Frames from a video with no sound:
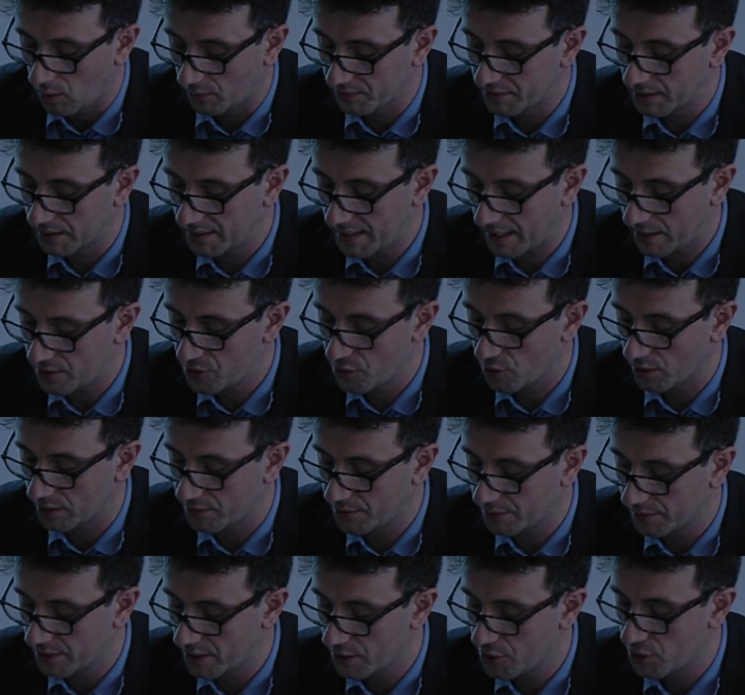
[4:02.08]
of the textual
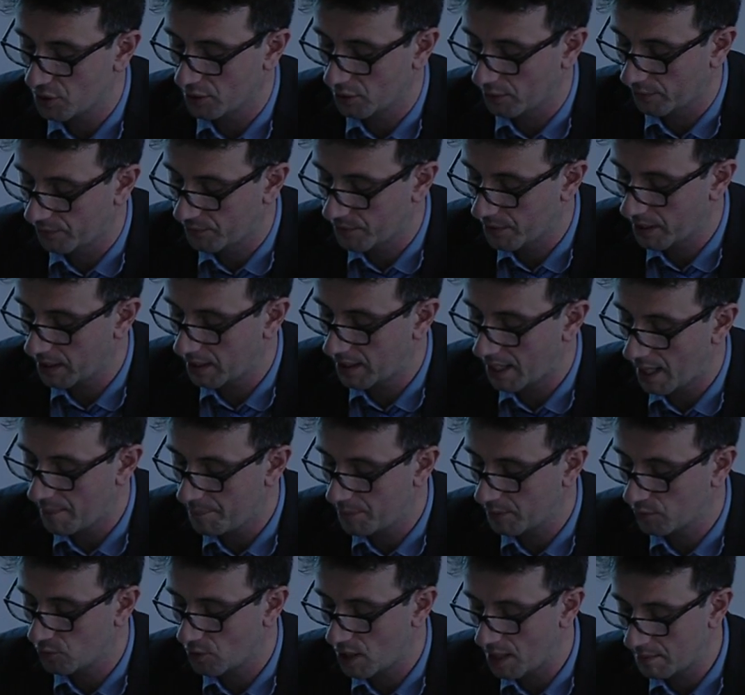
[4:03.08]
tradition of Greek
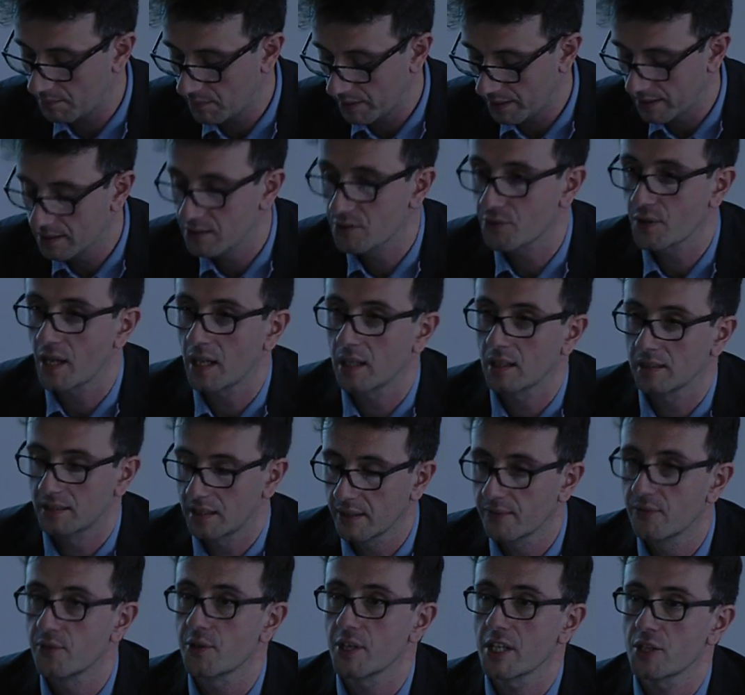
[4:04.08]
epigram is
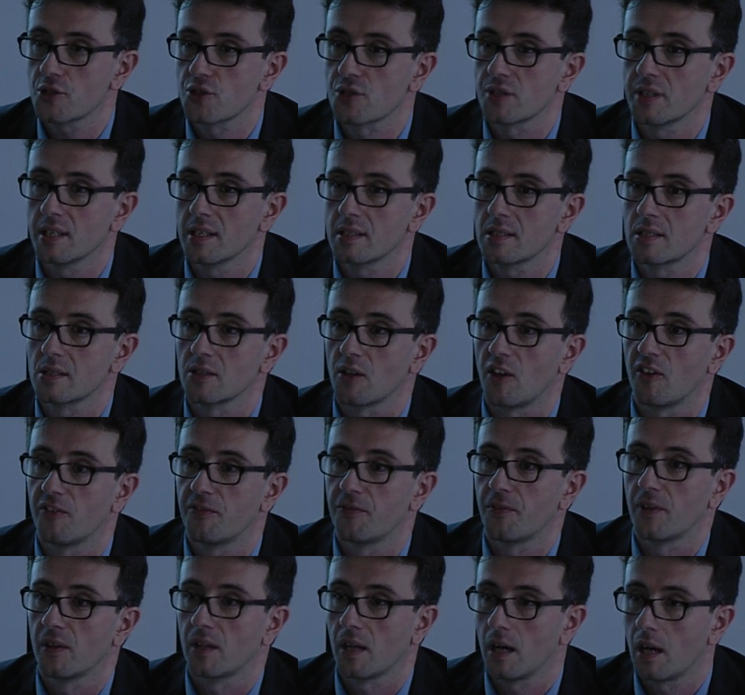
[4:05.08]
relative richness
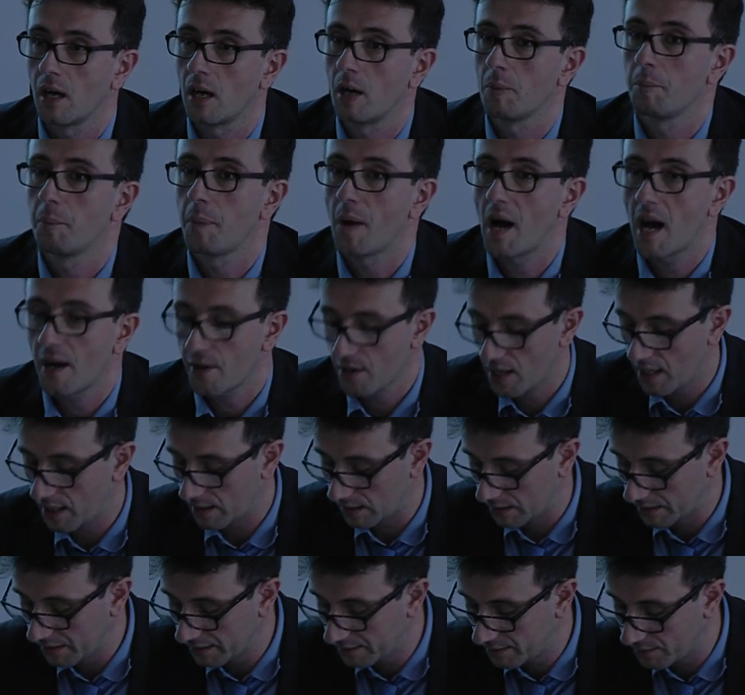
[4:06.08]
of
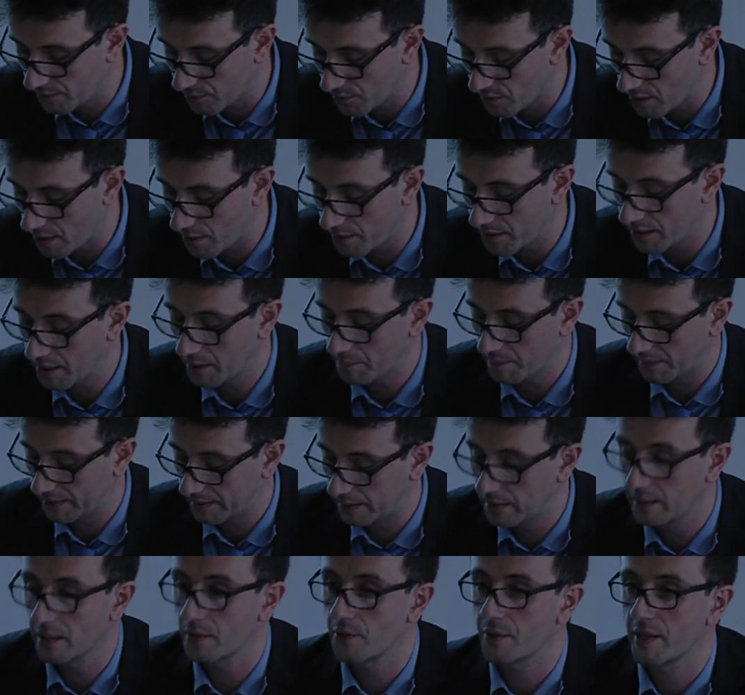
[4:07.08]
paraliterary
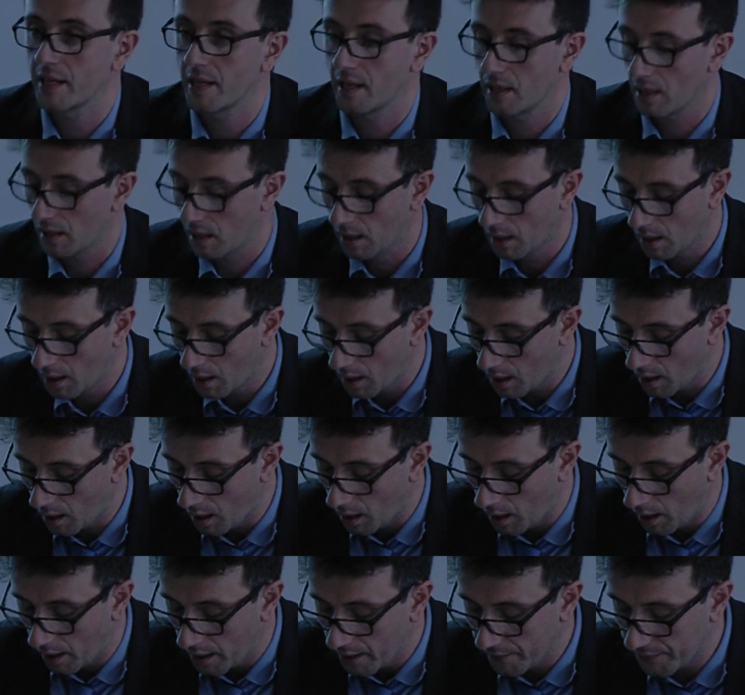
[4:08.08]
material.
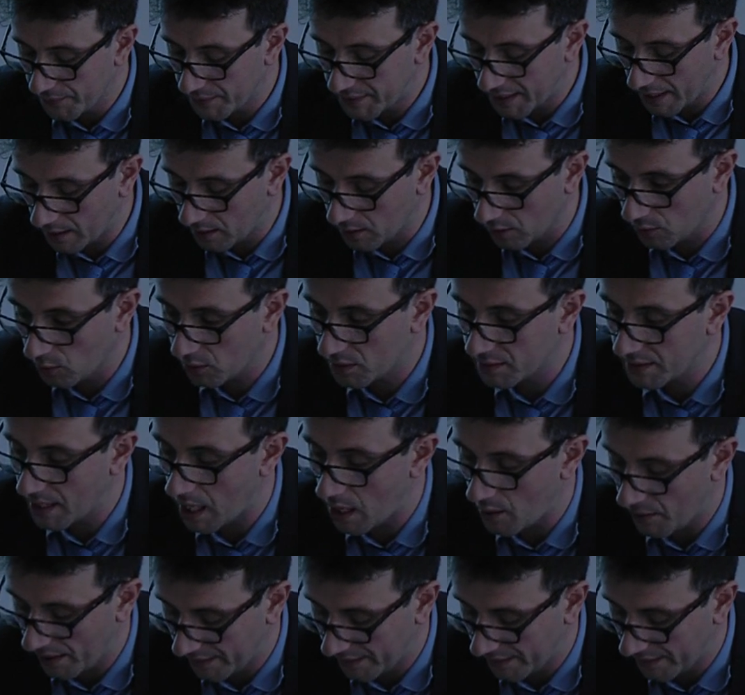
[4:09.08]
If you take a look now